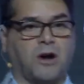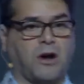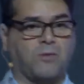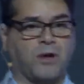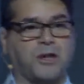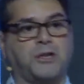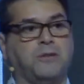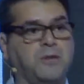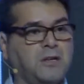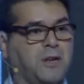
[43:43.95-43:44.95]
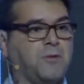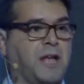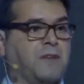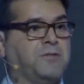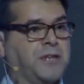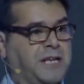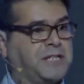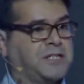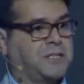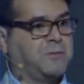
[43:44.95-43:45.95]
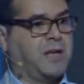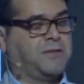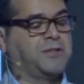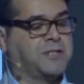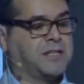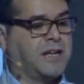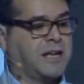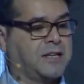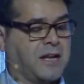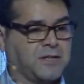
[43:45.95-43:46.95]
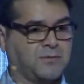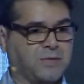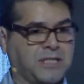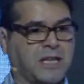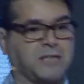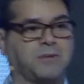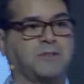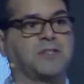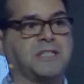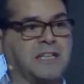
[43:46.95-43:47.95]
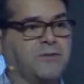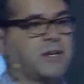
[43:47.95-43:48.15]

we're human and we have needs, and we have to and as retailers, we have to deliver